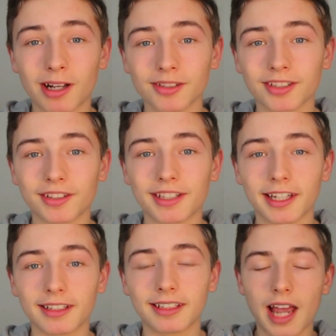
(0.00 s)
milestone
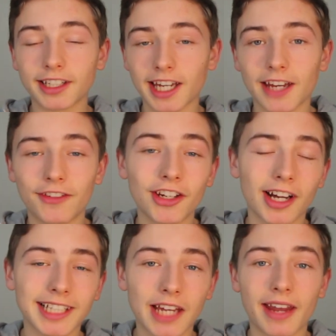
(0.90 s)
yet. And yeah, if you
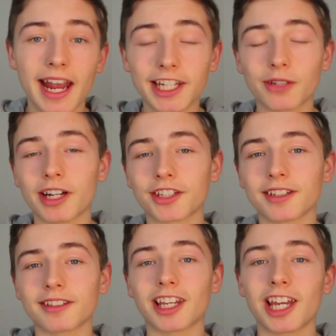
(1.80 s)
guys have any
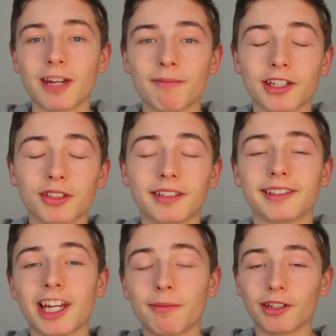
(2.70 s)
questions, make sure to
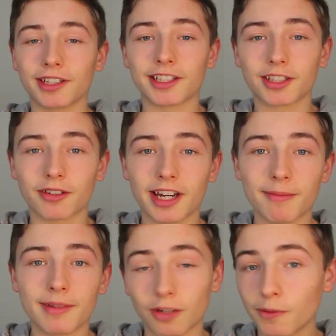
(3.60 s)
DM me on
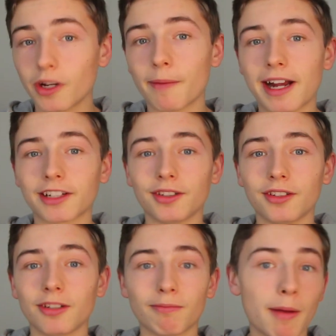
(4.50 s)
Instagram because I will get back to
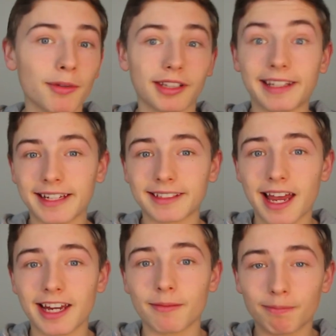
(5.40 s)
you. Maybe not the next
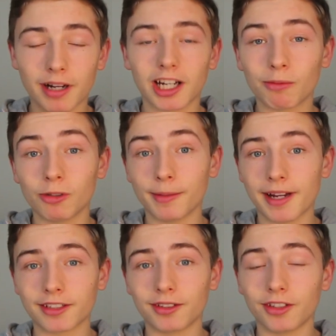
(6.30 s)
day, but I will get
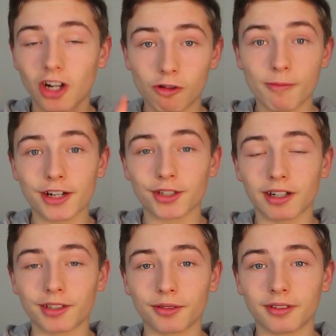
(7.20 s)
back to you. I will make
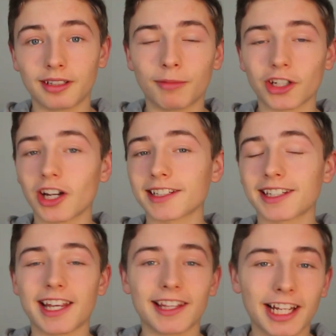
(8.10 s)
sure I do. But
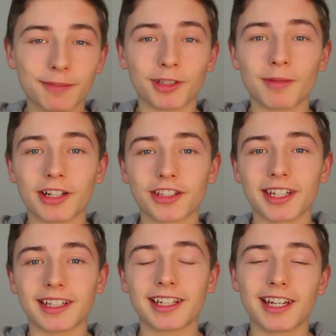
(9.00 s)
guys, that's pretty much
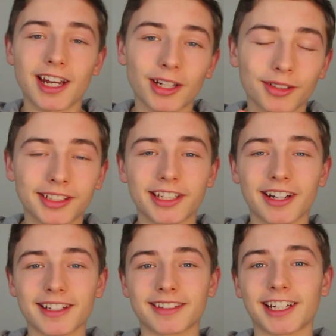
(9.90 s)
it. And I'll see you
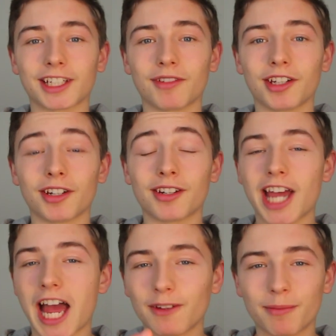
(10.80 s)
guys in the next video.
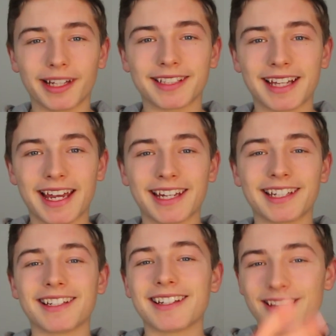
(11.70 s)
Have a blessed day.
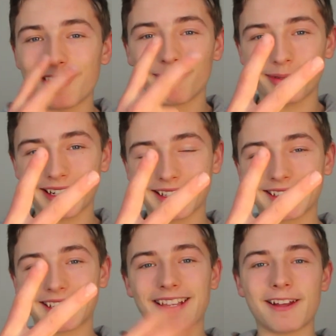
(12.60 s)
Peace.